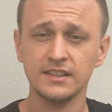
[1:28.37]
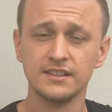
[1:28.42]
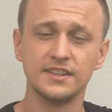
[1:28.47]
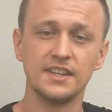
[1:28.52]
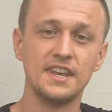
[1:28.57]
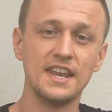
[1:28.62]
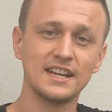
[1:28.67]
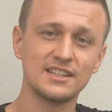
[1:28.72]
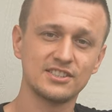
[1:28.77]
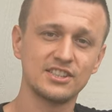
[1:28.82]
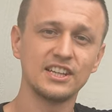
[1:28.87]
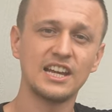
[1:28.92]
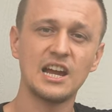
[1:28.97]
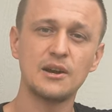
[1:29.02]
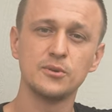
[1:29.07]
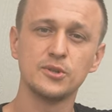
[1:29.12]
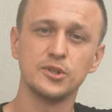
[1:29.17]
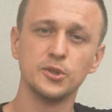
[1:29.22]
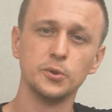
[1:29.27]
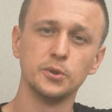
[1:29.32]
the next thing I
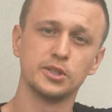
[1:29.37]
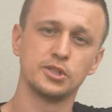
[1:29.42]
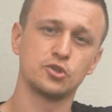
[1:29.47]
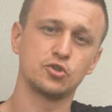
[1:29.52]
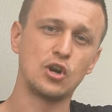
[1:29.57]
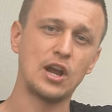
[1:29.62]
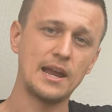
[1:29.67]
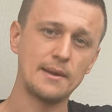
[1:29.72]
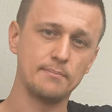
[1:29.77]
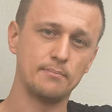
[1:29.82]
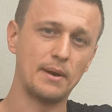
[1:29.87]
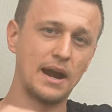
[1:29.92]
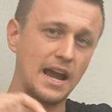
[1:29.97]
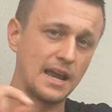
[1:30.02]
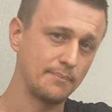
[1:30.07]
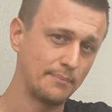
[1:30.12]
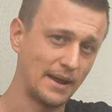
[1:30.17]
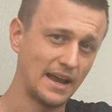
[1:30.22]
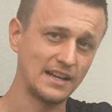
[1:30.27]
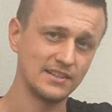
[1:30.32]
would do is try
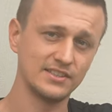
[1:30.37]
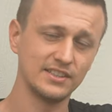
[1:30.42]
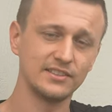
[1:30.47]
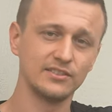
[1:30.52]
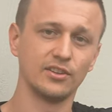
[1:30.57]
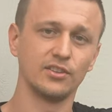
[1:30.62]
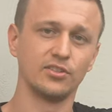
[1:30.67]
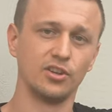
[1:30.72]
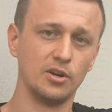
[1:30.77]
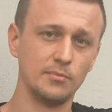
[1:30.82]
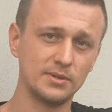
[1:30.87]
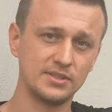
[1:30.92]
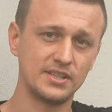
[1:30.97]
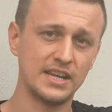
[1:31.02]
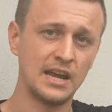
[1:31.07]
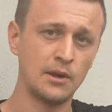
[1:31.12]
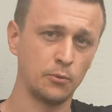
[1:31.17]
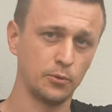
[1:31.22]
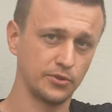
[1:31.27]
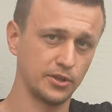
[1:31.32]
bypassing the
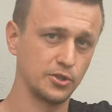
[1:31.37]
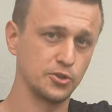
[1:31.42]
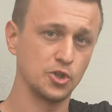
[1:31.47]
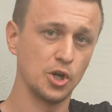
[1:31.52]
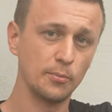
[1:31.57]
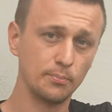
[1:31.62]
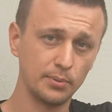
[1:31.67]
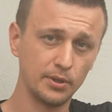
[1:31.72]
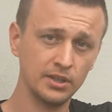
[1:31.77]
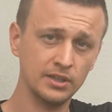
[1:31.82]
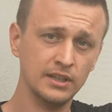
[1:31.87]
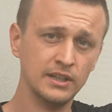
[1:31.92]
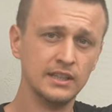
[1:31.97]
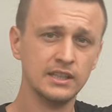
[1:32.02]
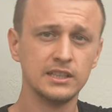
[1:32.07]
thermostat with a jumper.